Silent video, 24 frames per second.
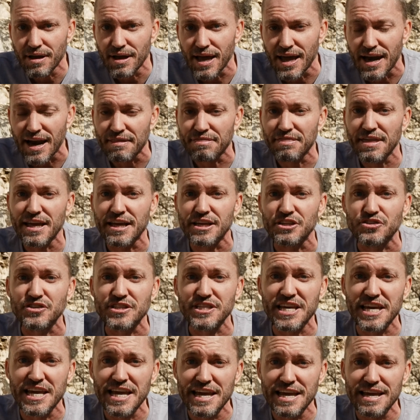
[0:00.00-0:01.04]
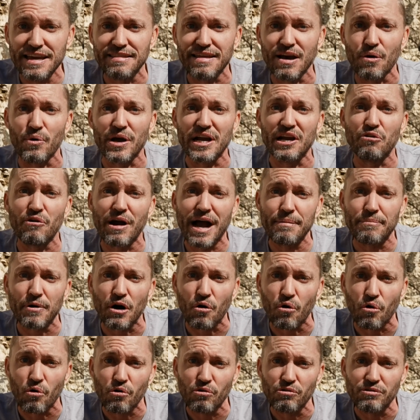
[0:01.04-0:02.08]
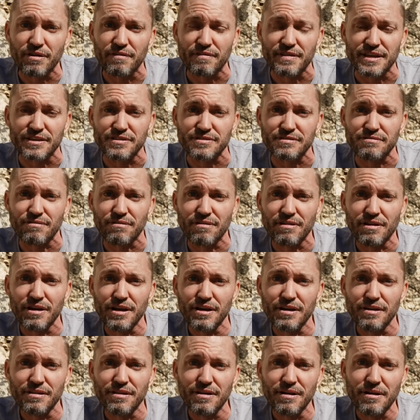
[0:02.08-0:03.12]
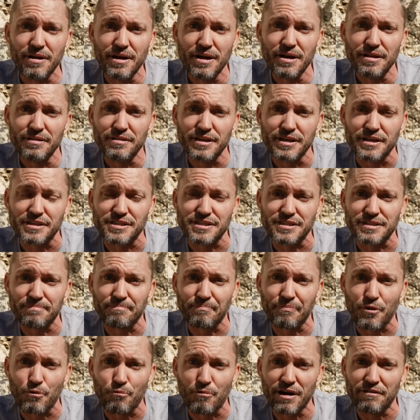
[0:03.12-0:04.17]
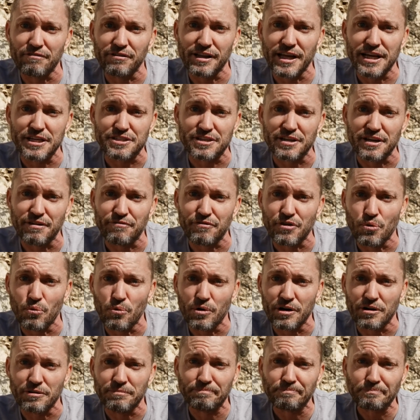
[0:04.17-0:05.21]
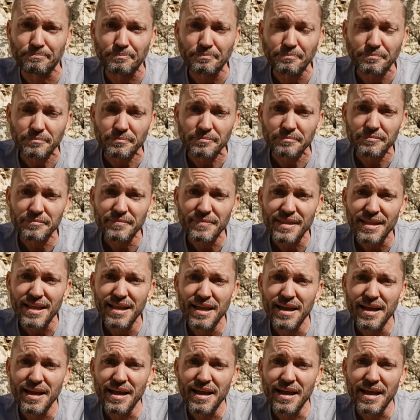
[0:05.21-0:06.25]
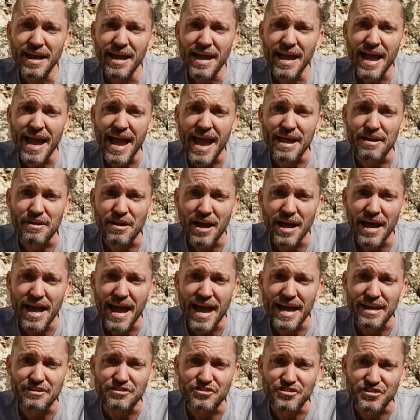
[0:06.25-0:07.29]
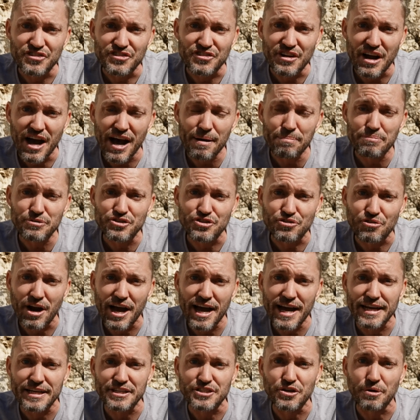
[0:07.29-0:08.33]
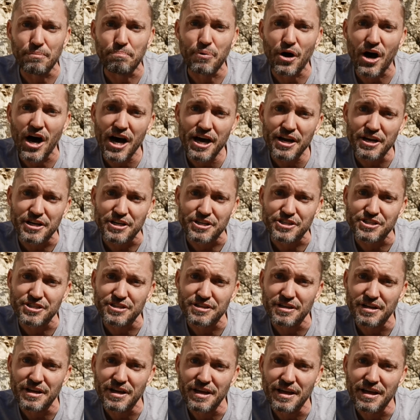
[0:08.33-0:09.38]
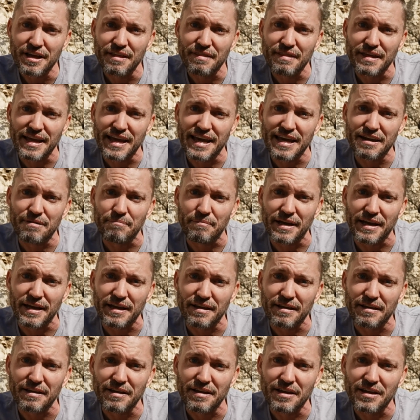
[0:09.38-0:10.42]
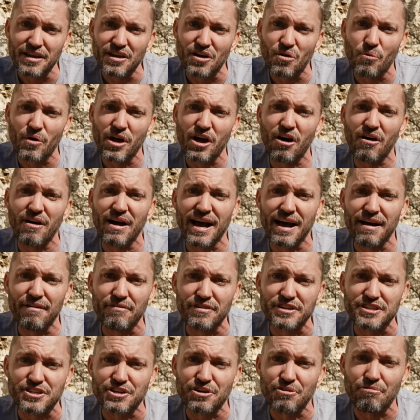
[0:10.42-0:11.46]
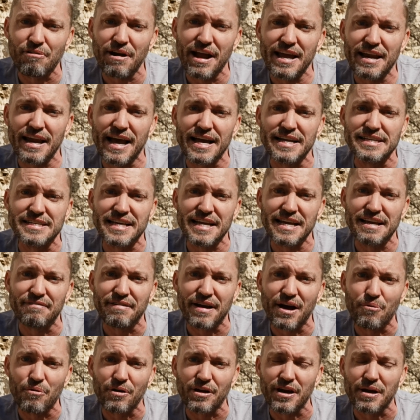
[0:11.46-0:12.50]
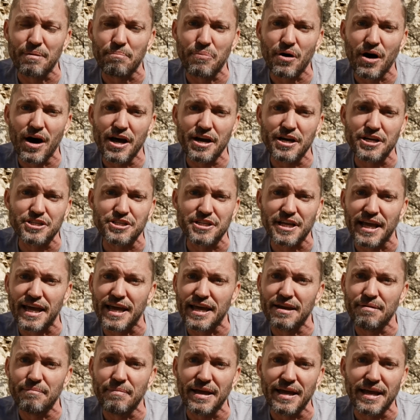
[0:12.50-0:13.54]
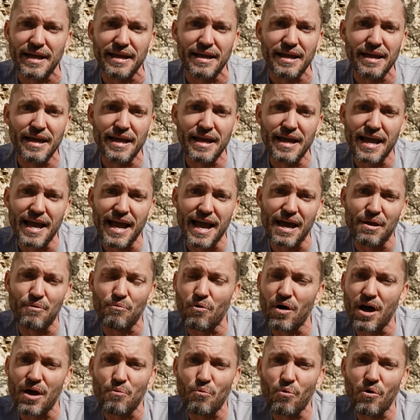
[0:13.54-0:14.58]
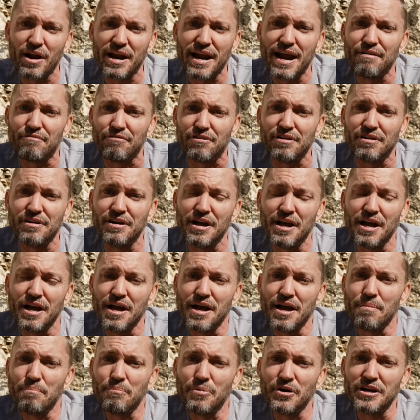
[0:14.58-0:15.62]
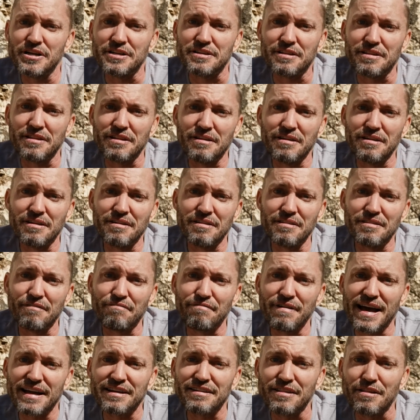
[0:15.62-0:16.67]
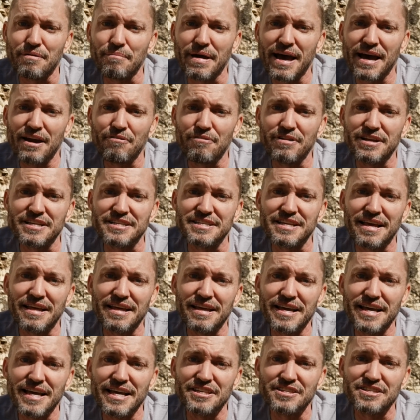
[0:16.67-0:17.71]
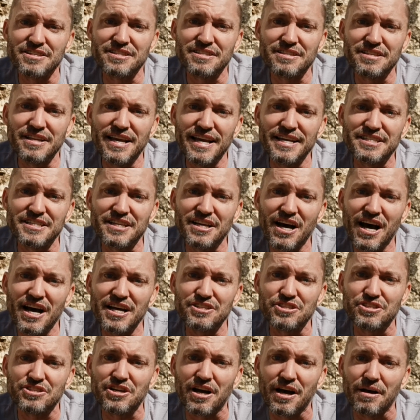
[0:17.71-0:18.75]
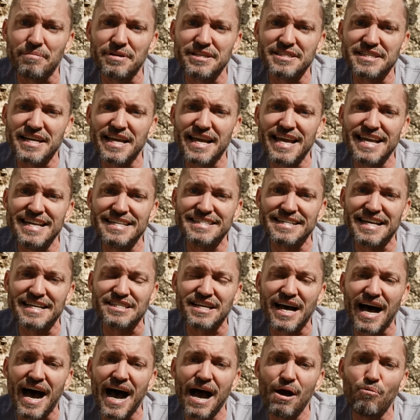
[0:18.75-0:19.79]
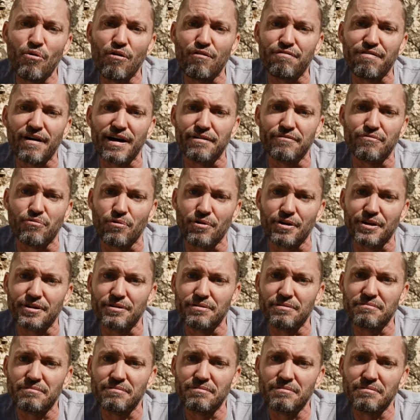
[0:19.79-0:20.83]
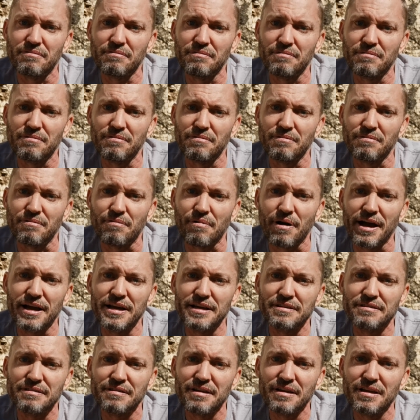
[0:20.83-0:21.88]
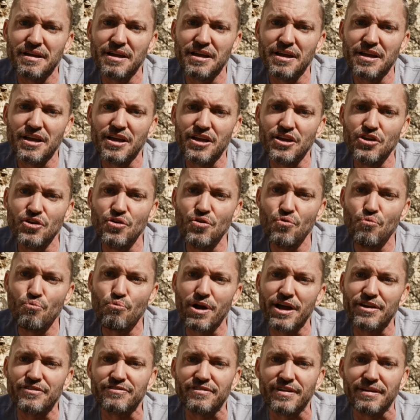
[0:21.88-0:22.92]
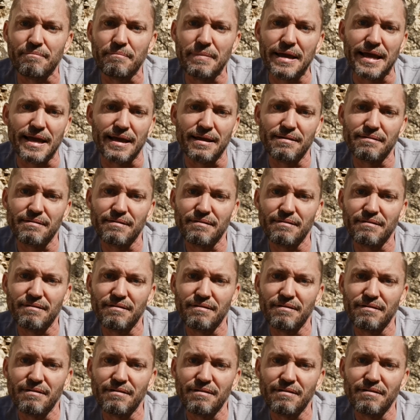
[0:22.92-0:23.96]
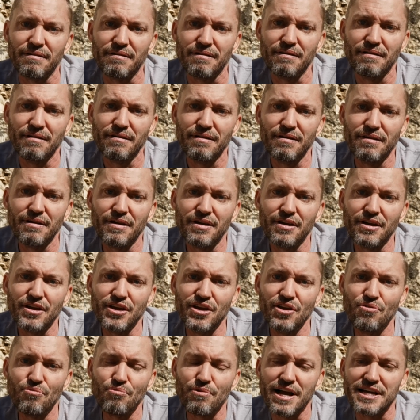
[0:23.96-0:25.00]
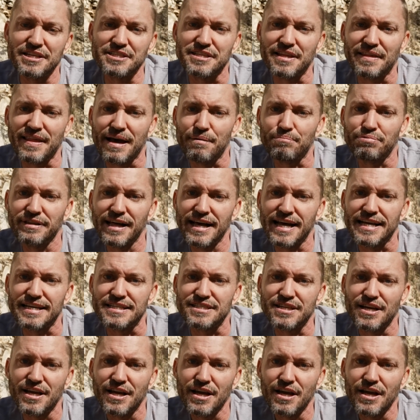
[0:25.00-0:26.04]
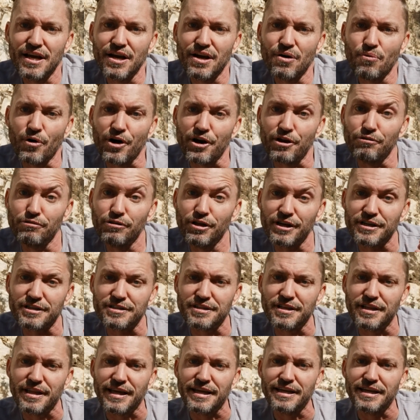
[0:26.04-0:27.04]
And I think it's key that we grab a hold of this revelation, if you will, and stop trying to punish the enemy. You know, we all have this great idea of how we're going to punish the enemy and whatever, but the fact of the matter is, it's God's job. He says, I will fight for you, right? You rest in me. You rest in that place where you look to